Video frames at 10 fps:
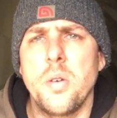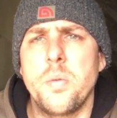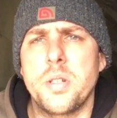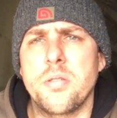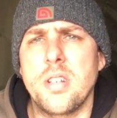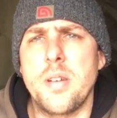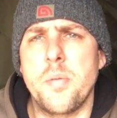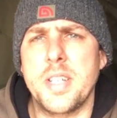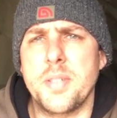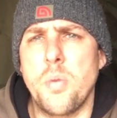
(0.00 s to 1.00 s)
which was a little
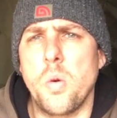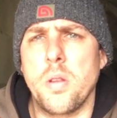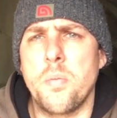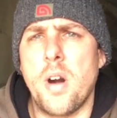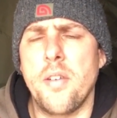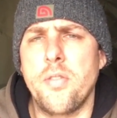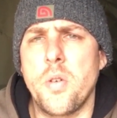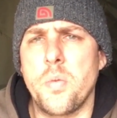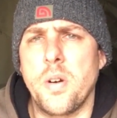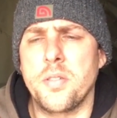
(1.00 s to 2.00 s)
bit smaller than what I
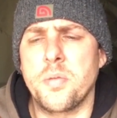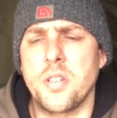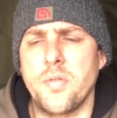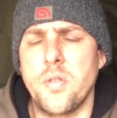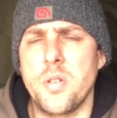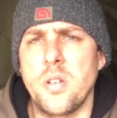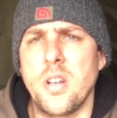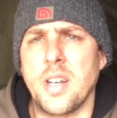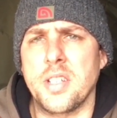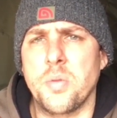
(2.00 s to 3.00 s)
thought it was, because I thought it would
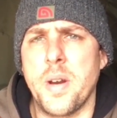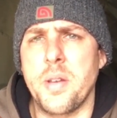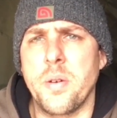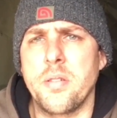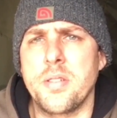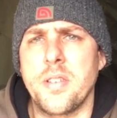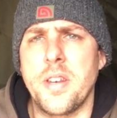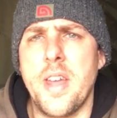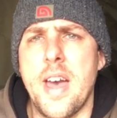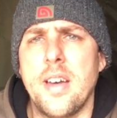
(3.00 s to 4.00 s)
look like a 20 when it was in the
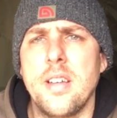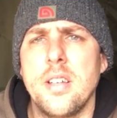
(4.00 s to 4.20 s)
net.